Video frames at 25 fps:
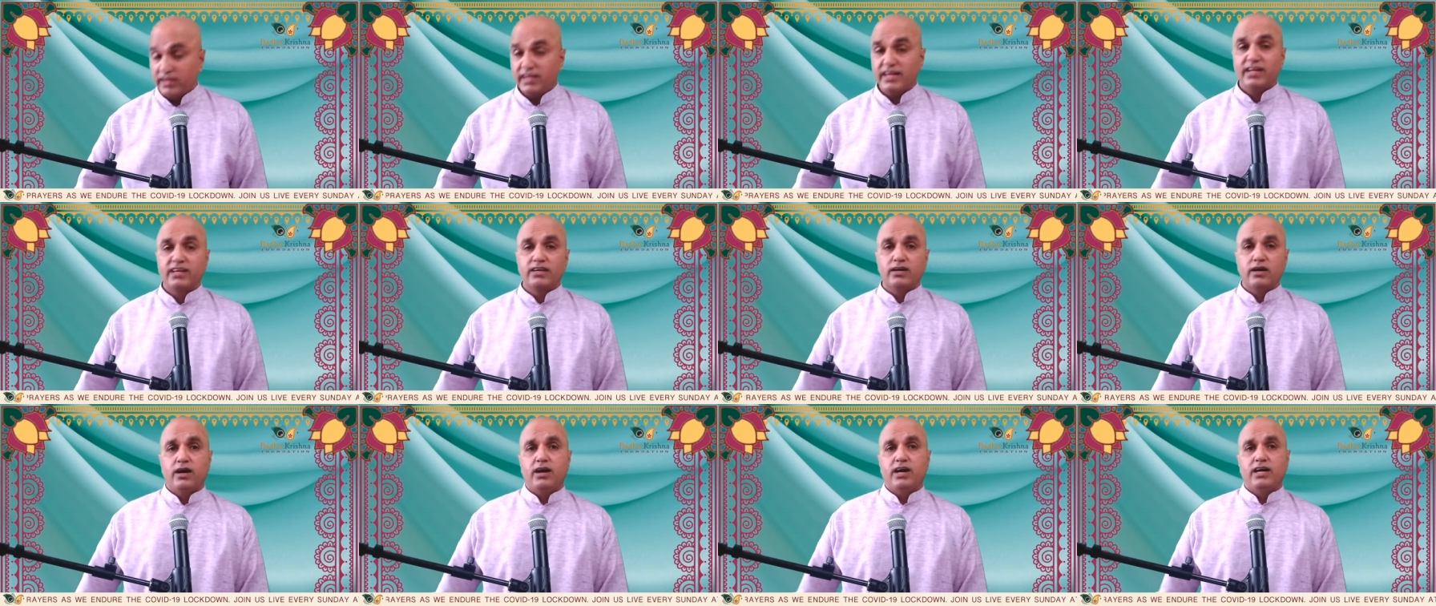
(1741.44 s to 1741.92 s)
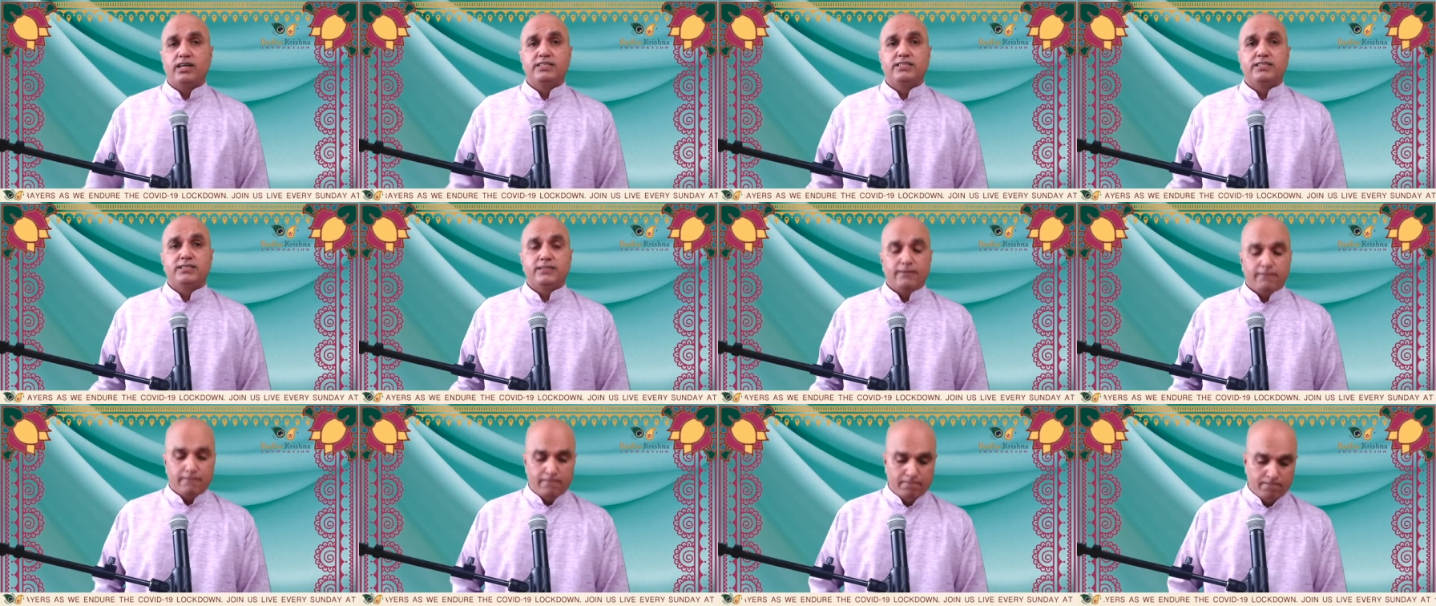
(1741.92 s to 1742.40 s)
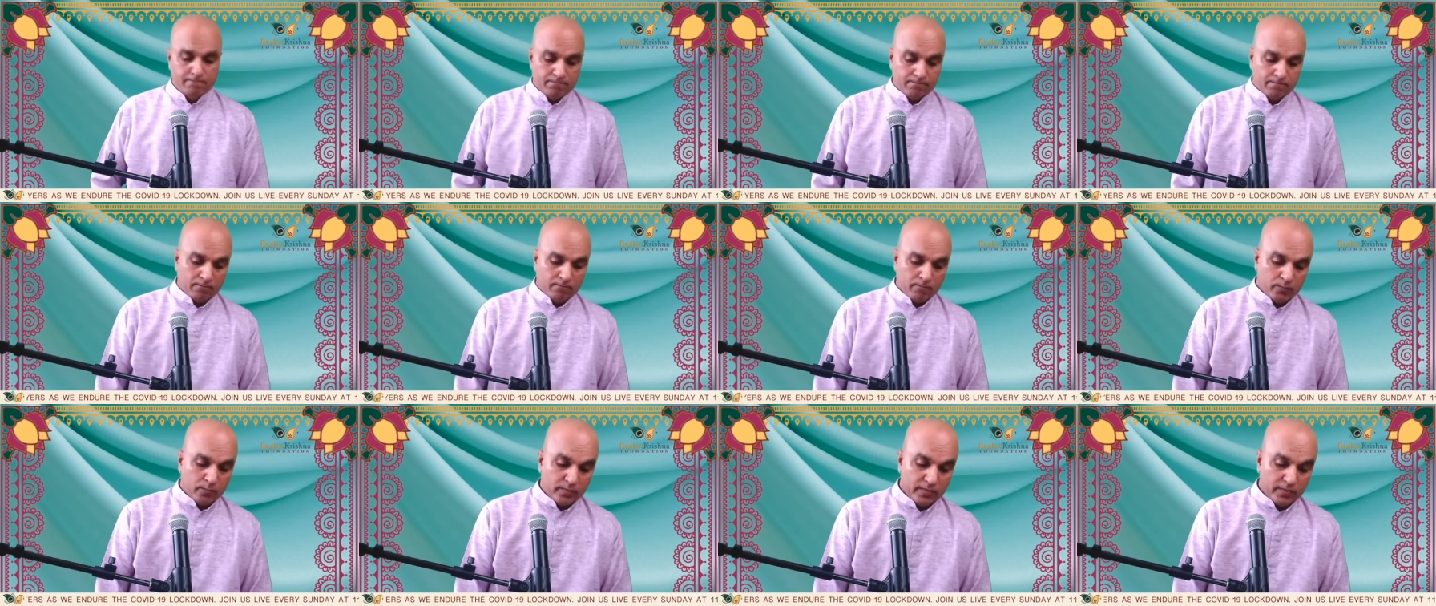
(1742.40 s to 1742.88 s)
Not 8 gods,
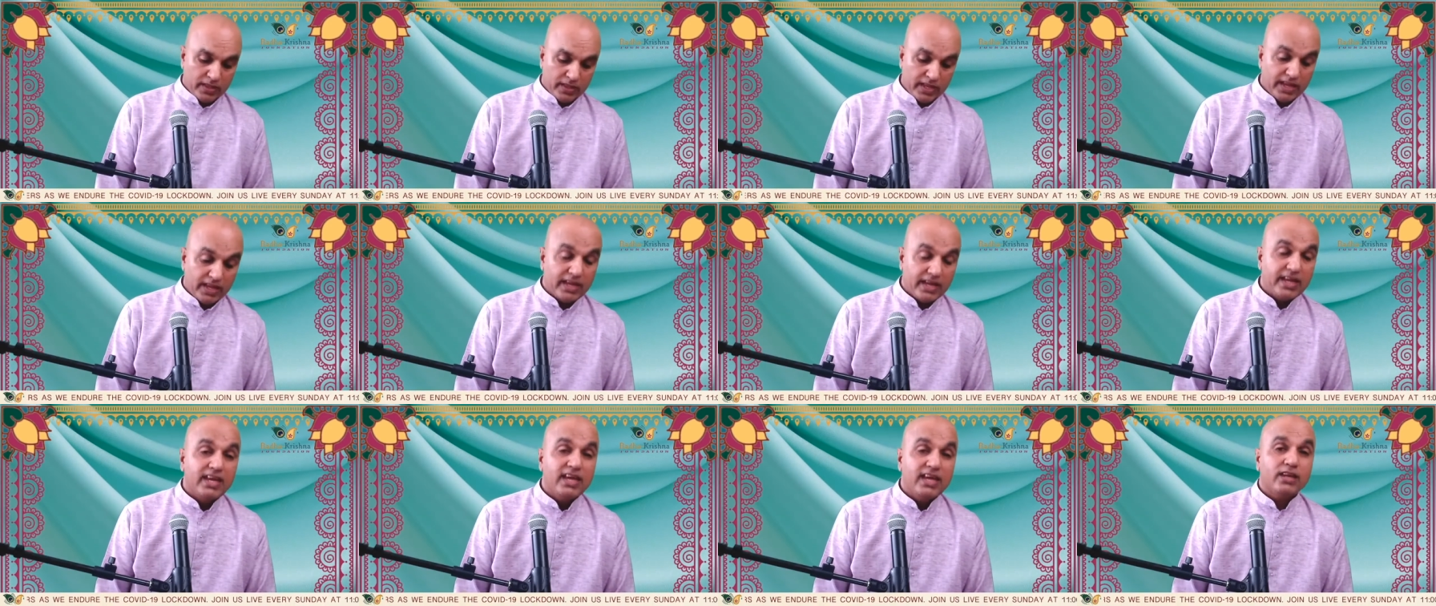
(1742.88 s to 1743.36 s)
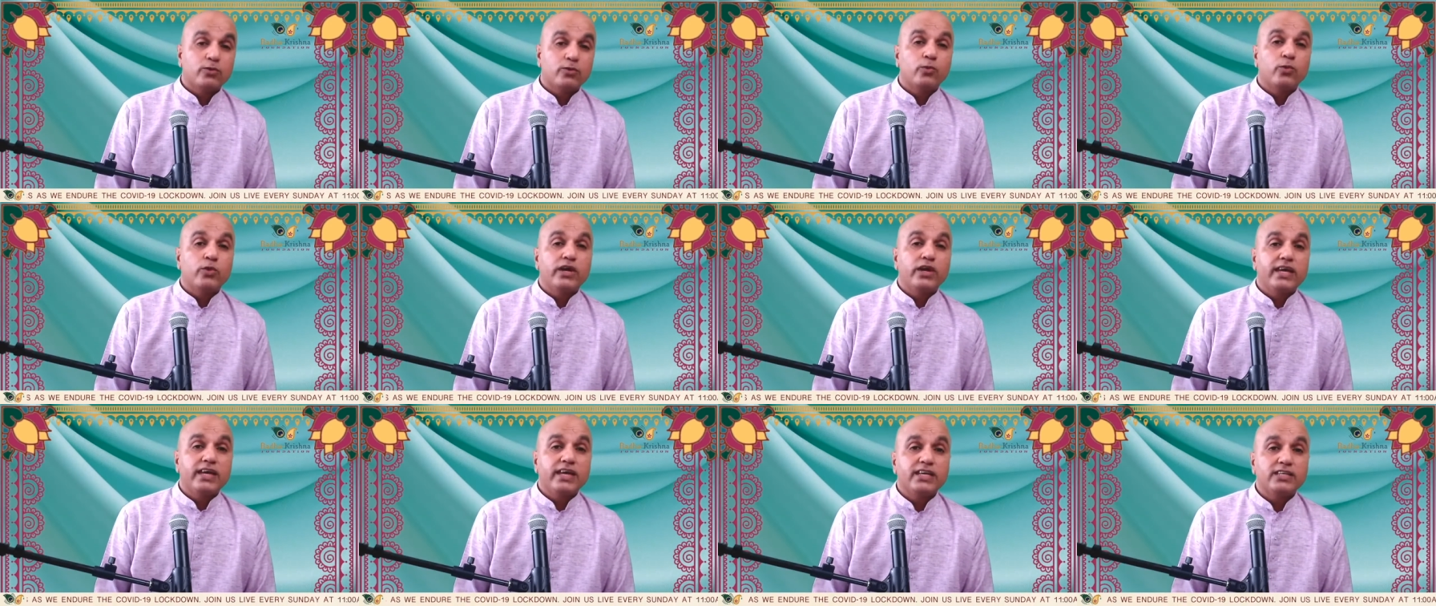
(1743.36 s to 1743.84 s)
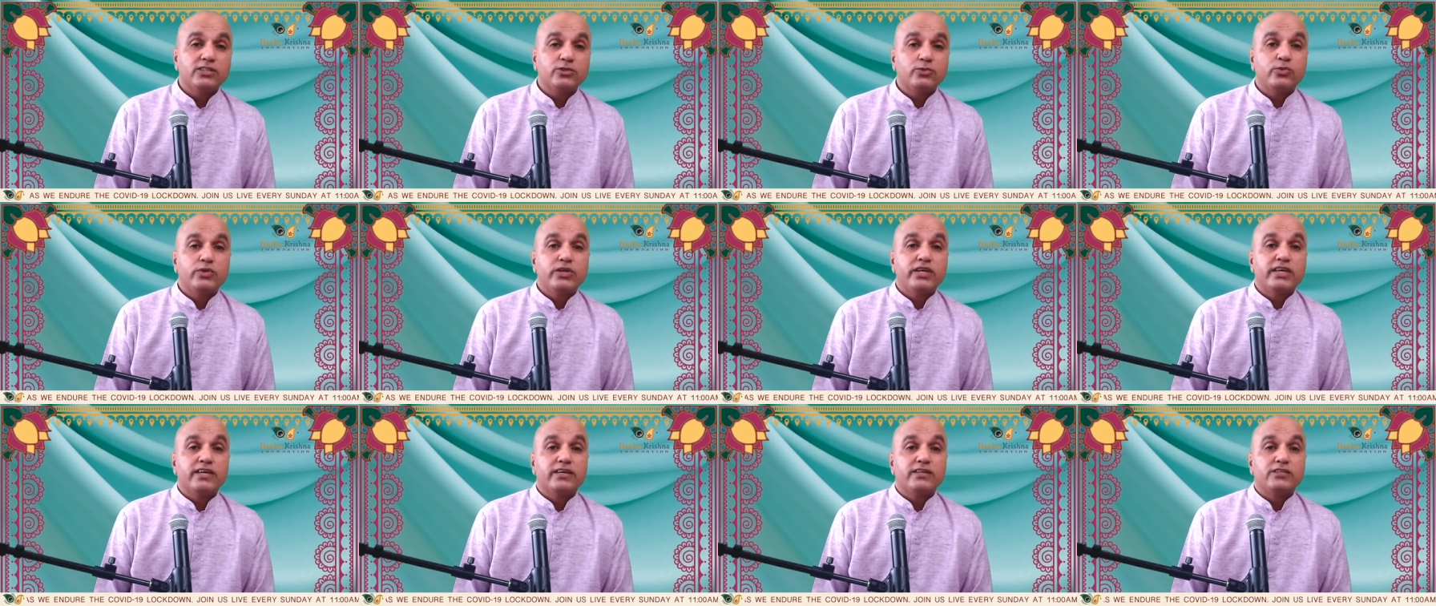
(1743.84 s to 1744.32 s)
8
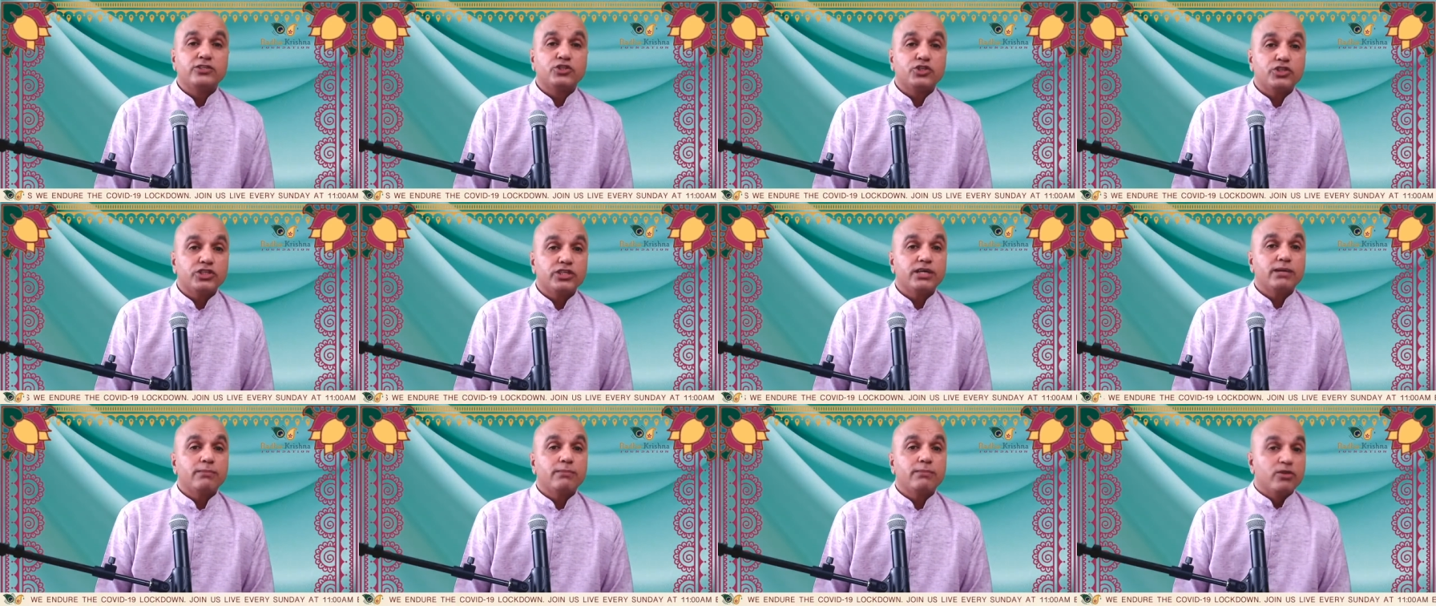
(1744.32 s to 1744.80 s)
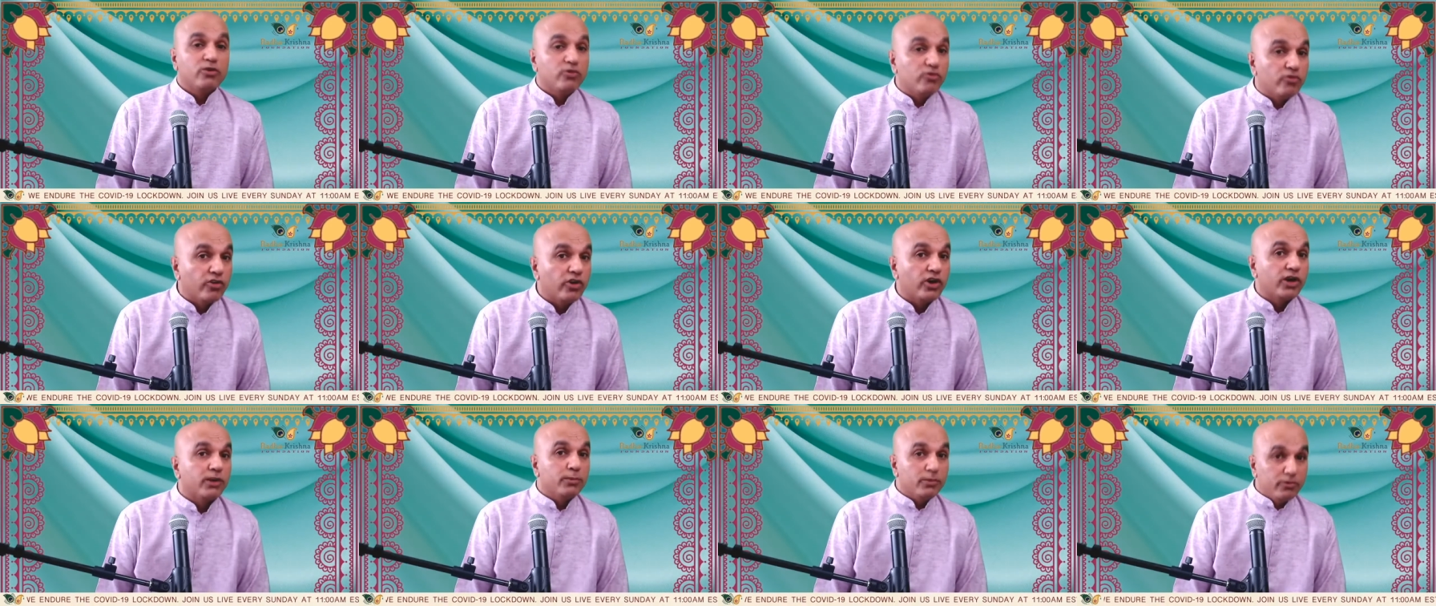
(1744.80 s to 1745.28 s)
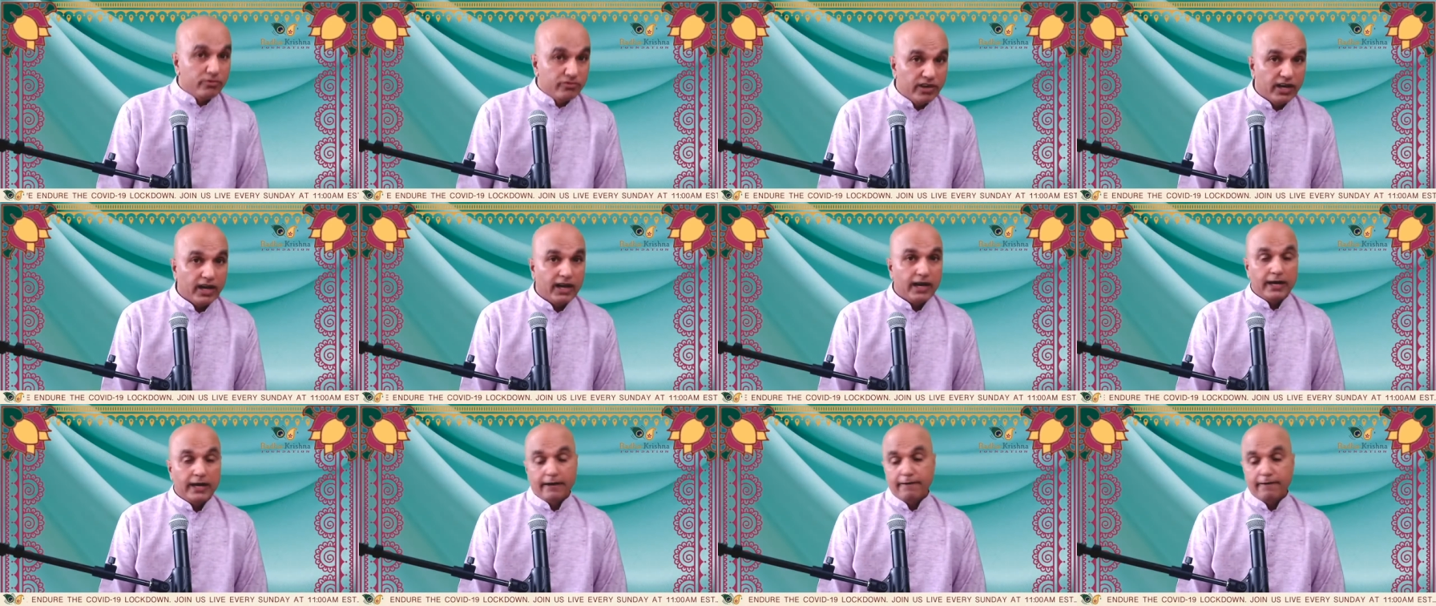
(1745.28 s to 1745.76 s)
ways we can shape the form
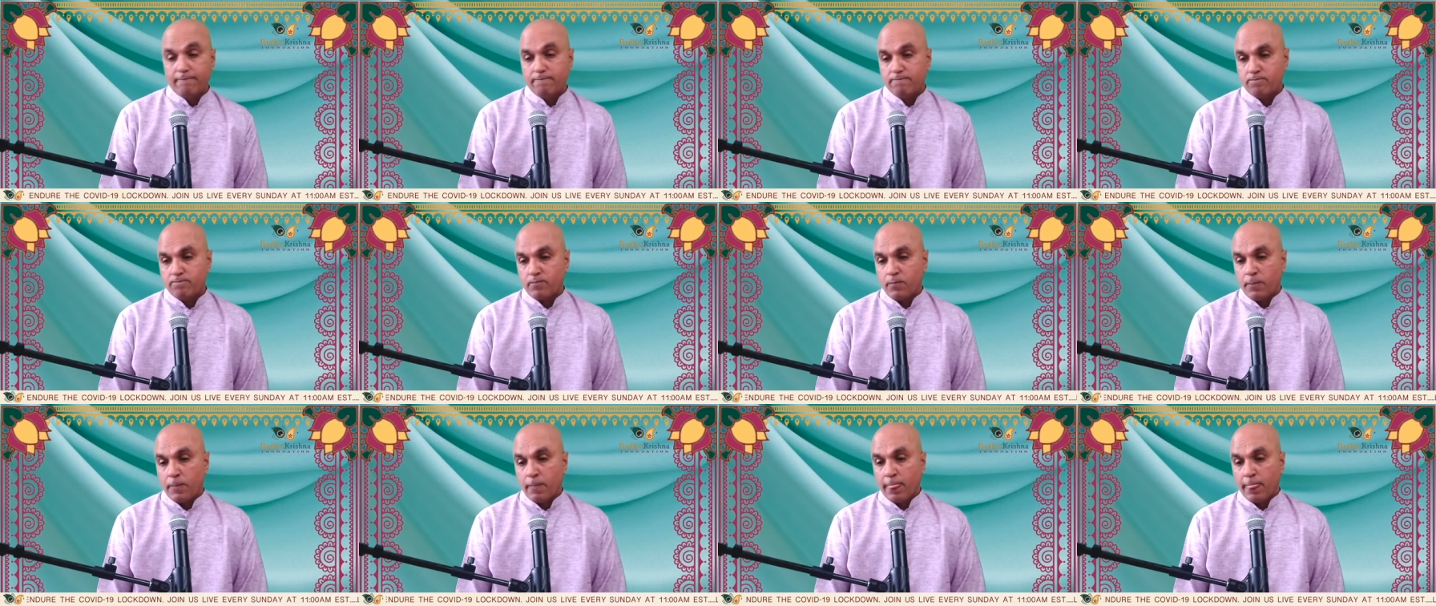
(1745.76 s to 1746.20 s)
of God.